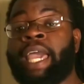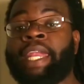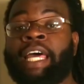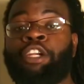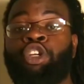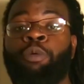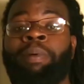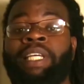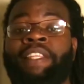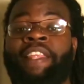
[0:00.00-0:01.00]
and I do
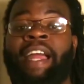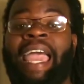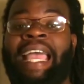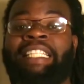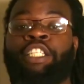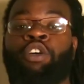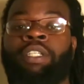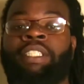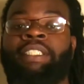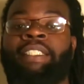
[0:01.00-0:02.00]
believe they're actually
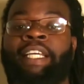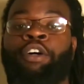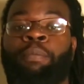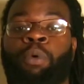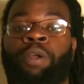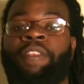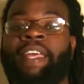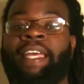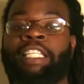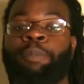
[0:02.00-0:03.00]
going to sell more than
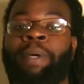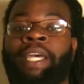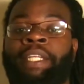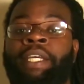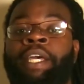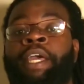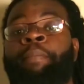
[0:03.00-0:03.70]
they expected,